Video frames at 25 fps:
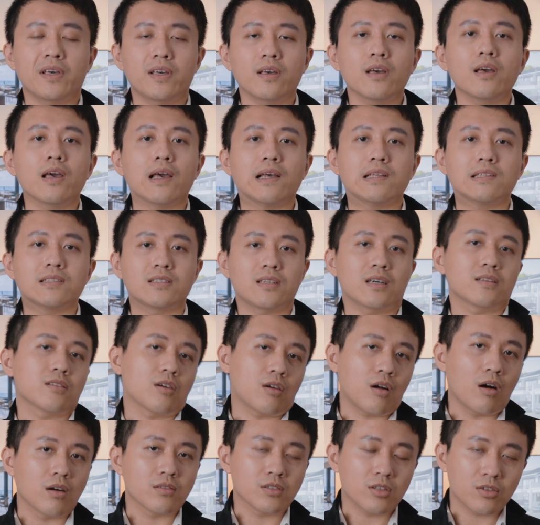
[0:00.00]
be inside
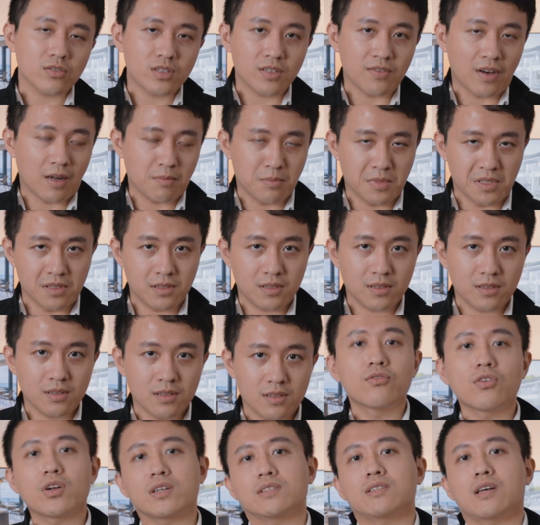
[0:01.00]
a condo development.
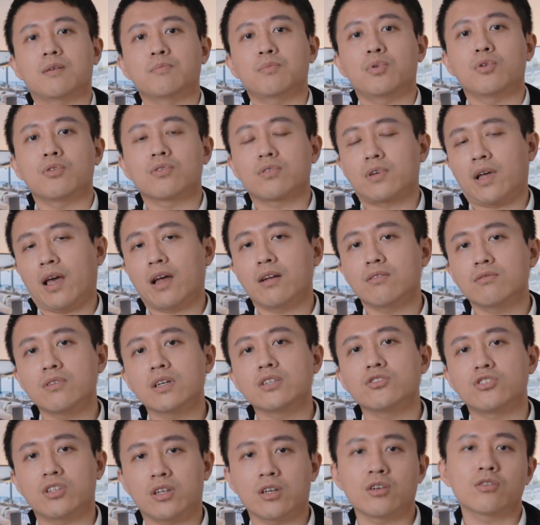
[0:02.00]
For example, Kenridge